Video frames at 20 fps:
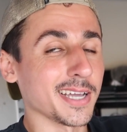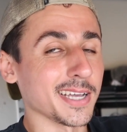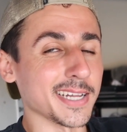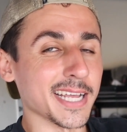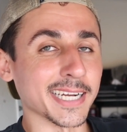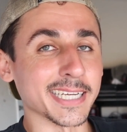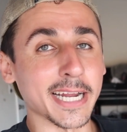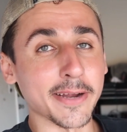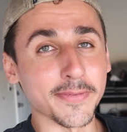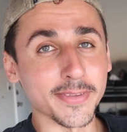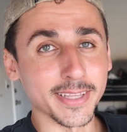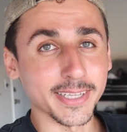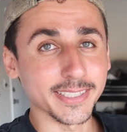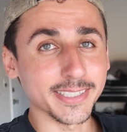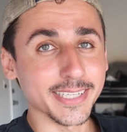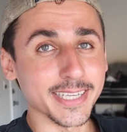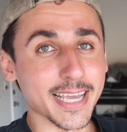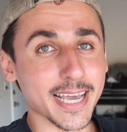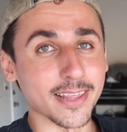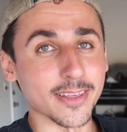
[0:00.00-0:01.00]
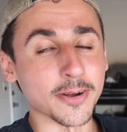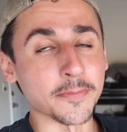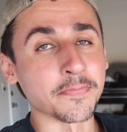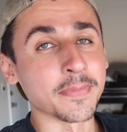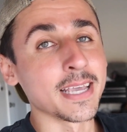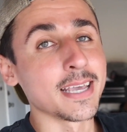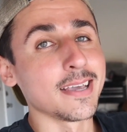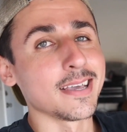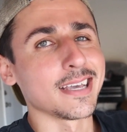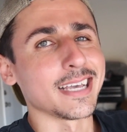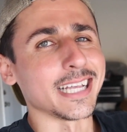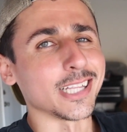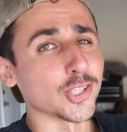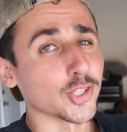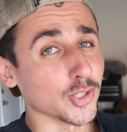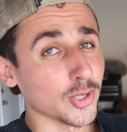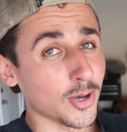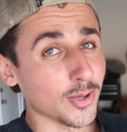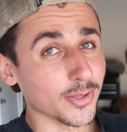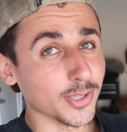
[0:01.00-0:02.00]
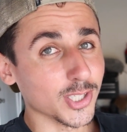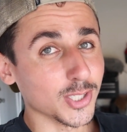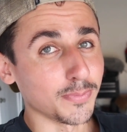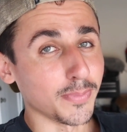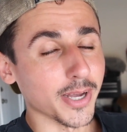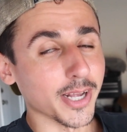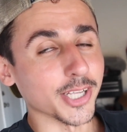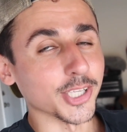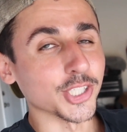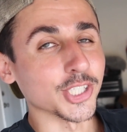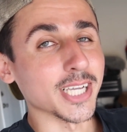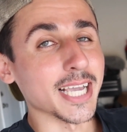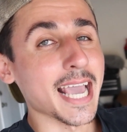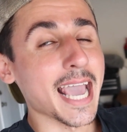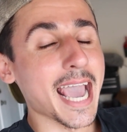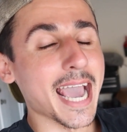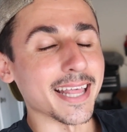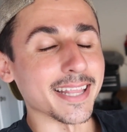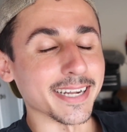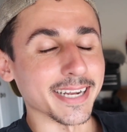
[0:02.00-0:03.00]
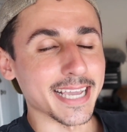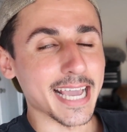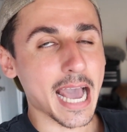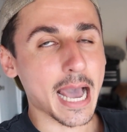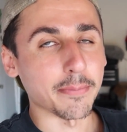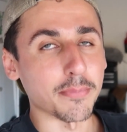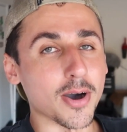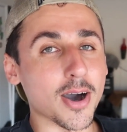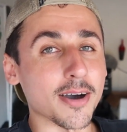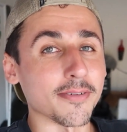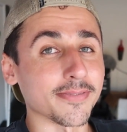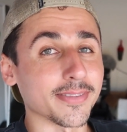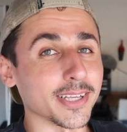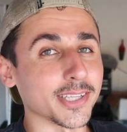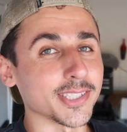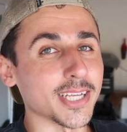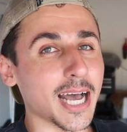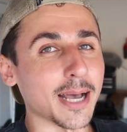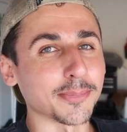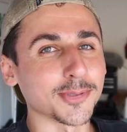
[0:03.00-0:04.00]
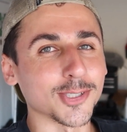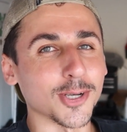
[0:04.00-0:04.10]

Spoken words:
connect everything together, install the sponge, and then cap off the top.